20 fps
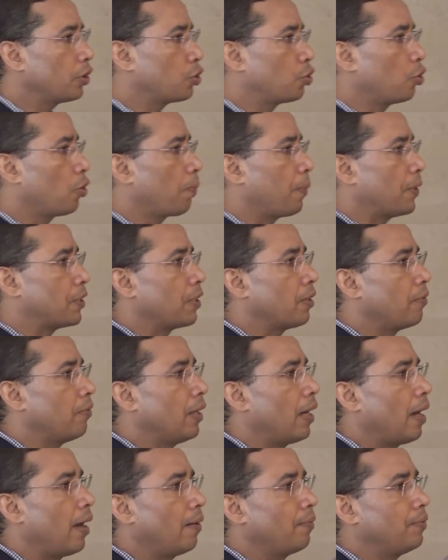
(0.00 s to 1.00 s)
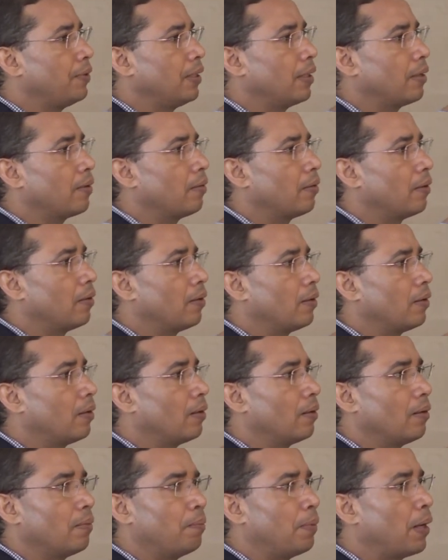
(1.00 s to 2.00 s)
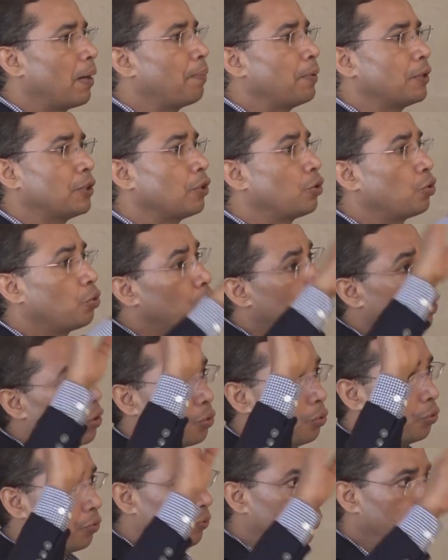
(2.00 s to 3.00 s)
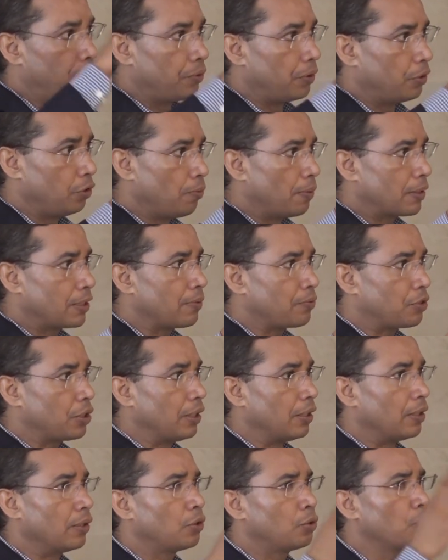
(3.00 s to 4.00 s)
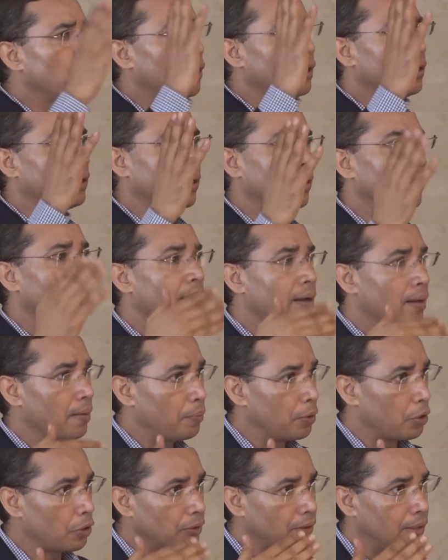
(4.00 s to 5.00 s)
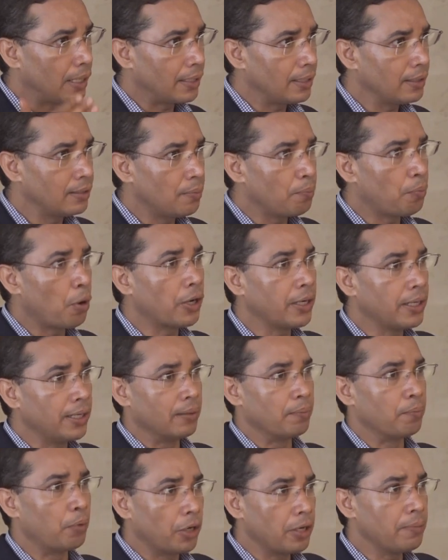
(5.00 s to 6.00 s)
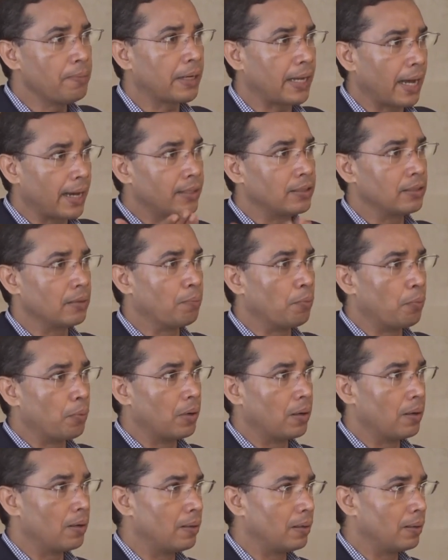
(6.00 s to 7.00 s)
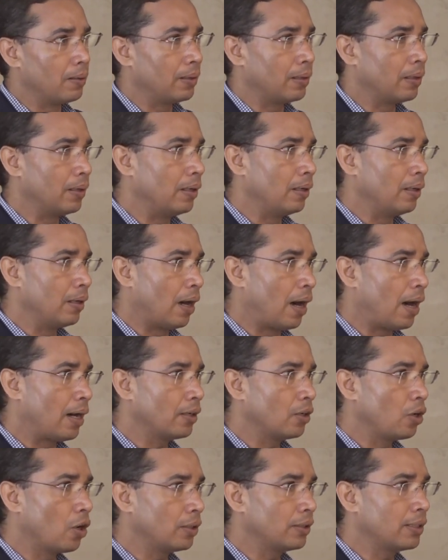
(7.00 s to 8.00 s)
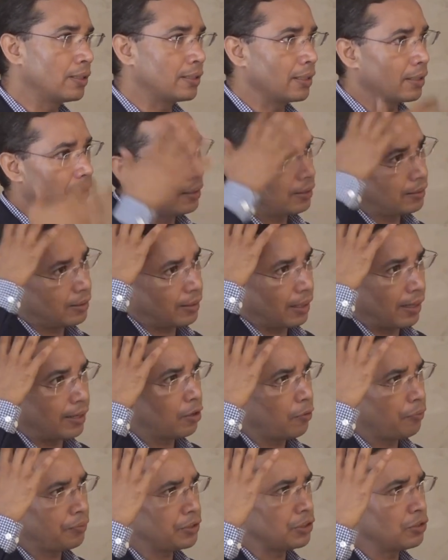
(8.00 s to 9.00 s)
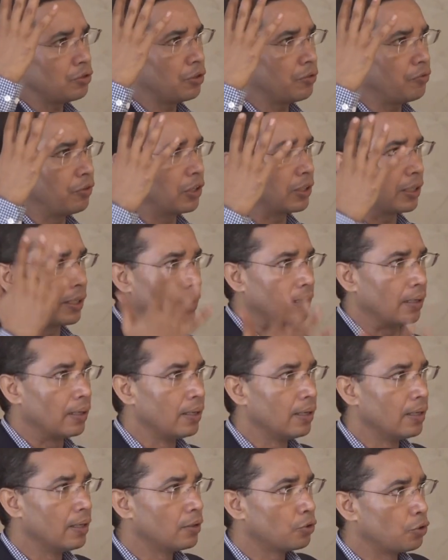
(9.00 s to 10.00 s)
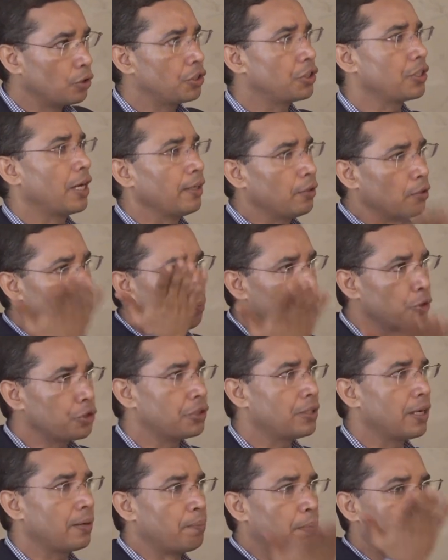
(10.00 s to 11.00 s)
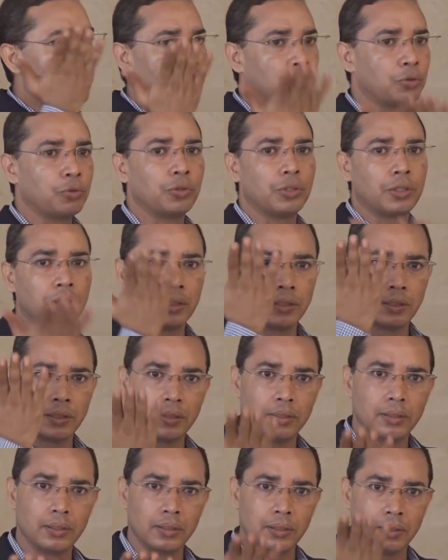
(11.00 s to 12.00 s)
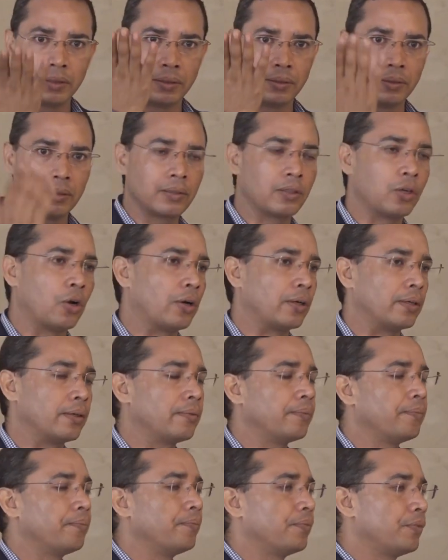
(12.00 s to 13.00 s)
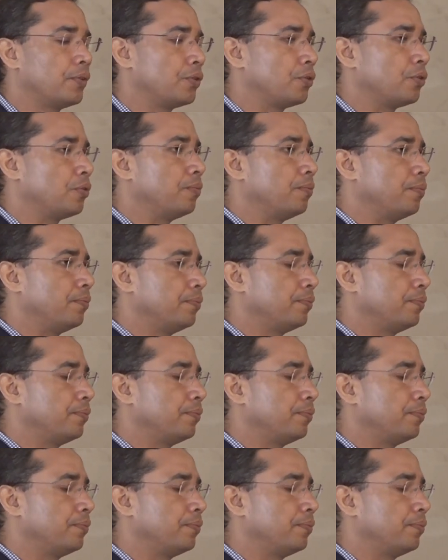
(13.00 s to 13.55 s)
stroke patients will have their blood pressure through the roof. You must have seen 200, because that is the body mechanism. Heart got the signal that head off is not working. So he's trying to push that blood through the clot. So